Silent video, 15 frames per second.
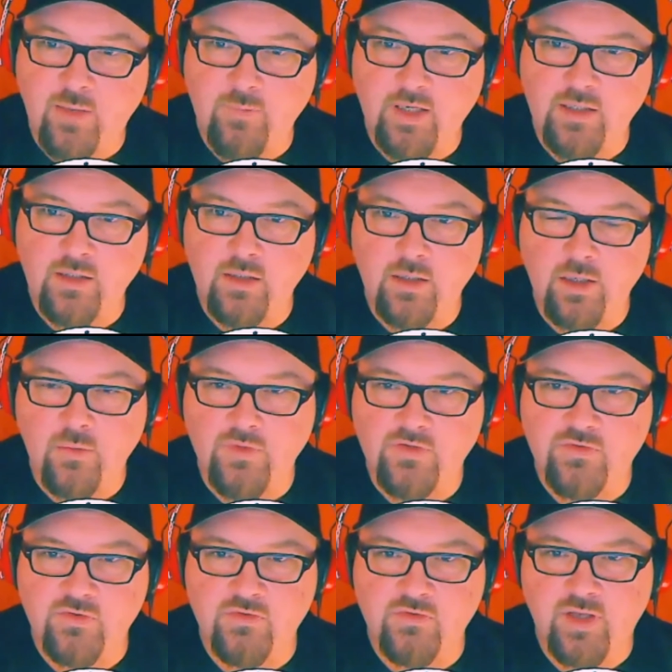I mean, you know,
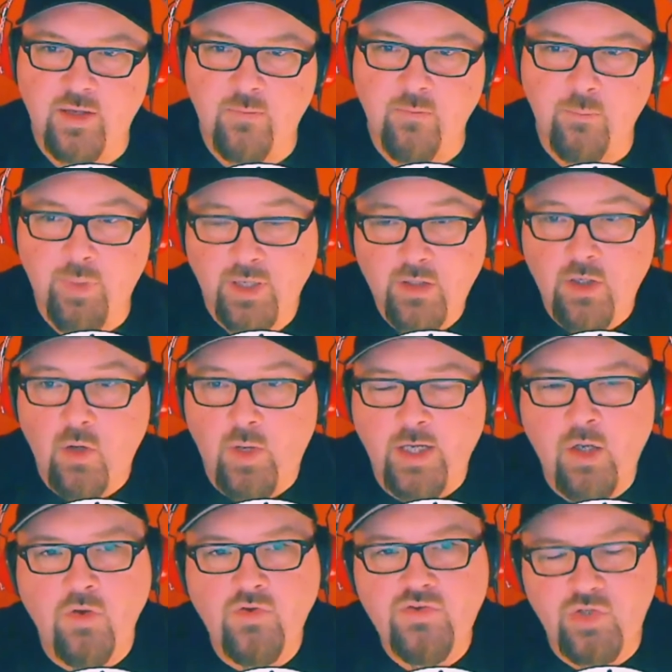this is, but, you know, it
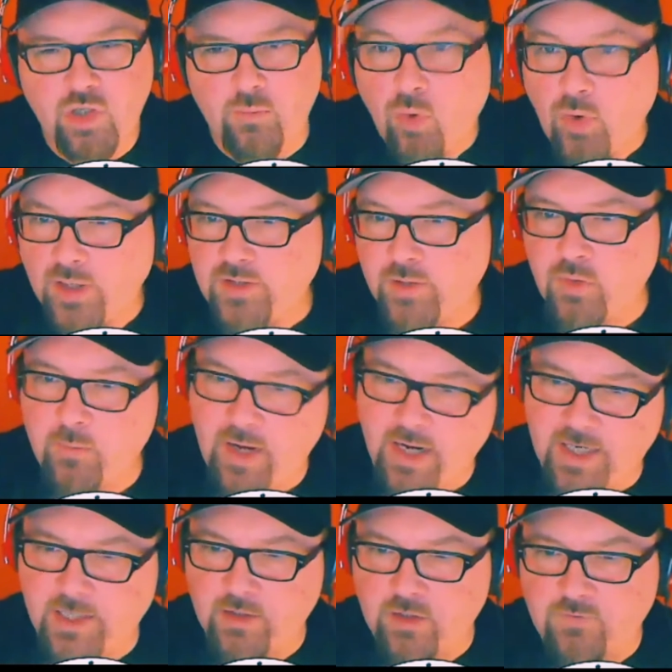goes to your point that you were
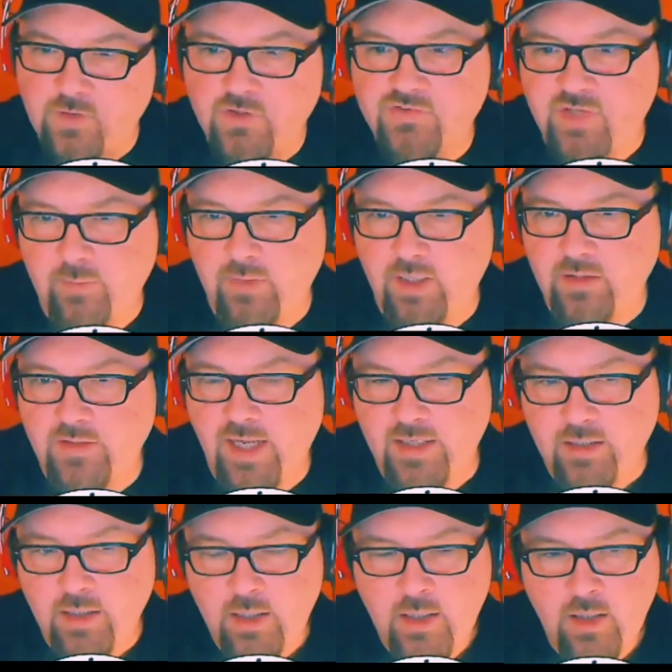making in the first segment
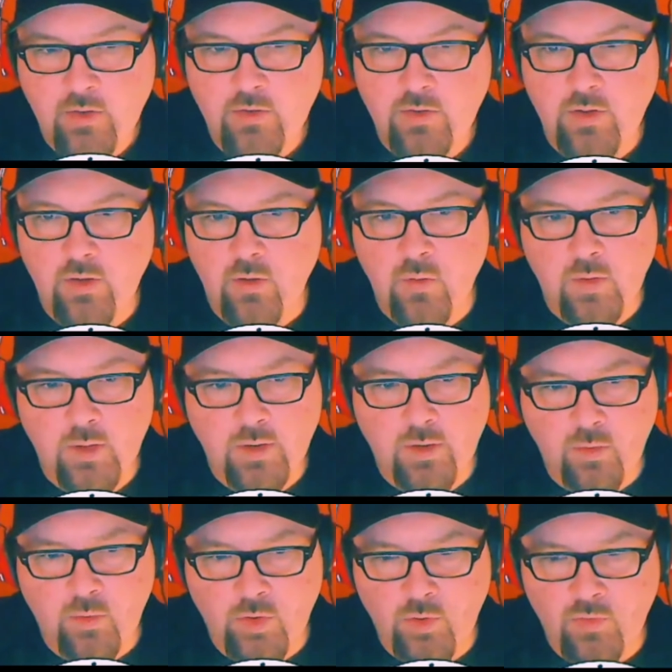that, you know,
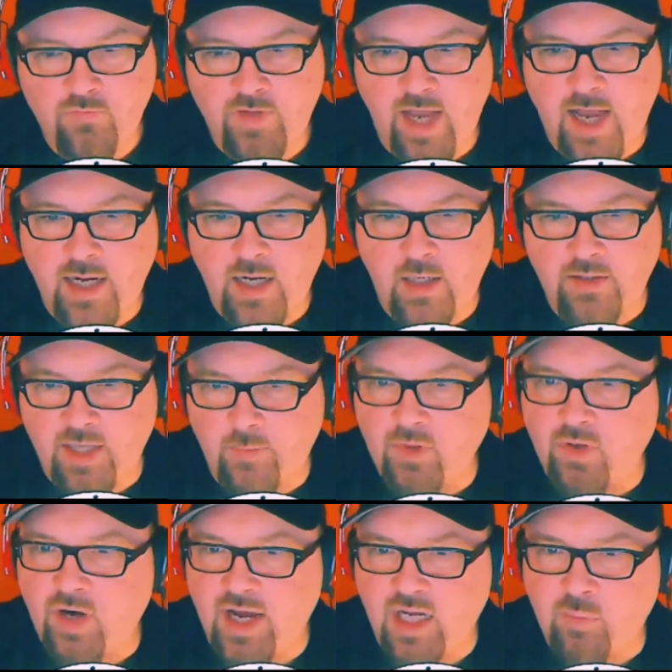you've got a
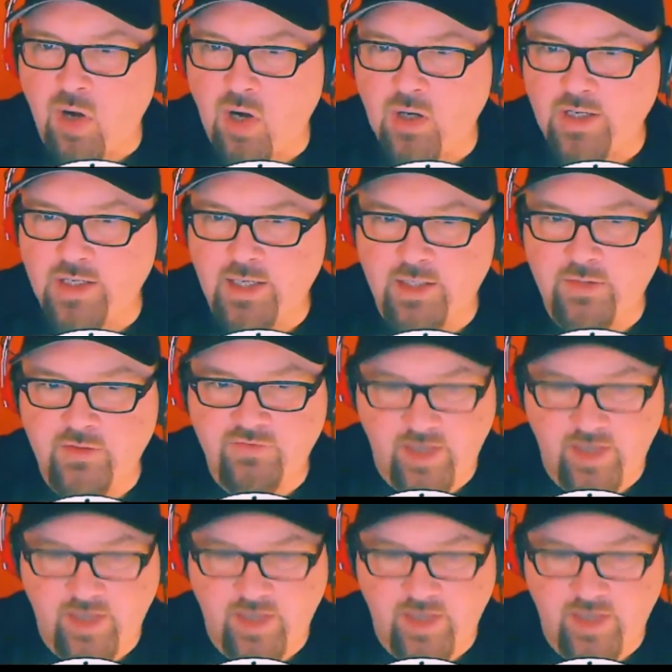Democratic Party in the